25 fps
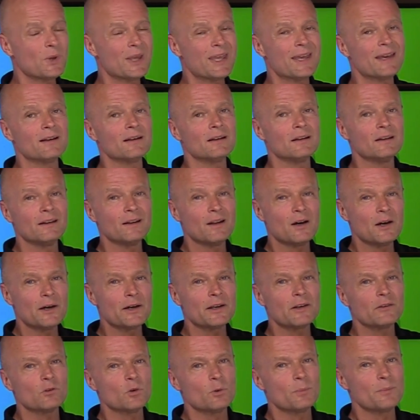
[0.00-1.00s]
we get a
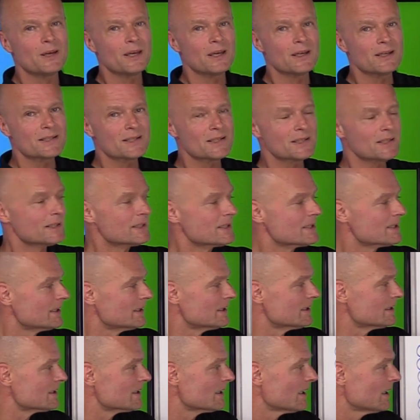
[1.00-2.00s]
lot of omega
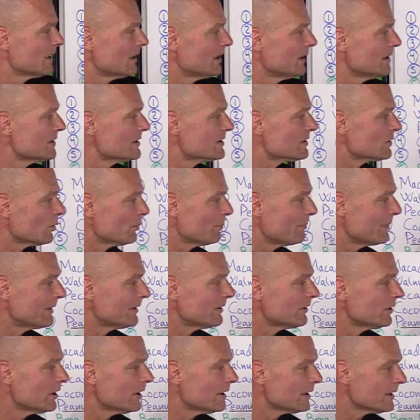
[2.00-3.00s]
6s, so
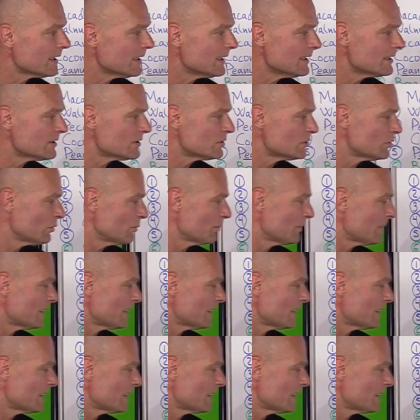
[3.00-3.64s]
better not eat too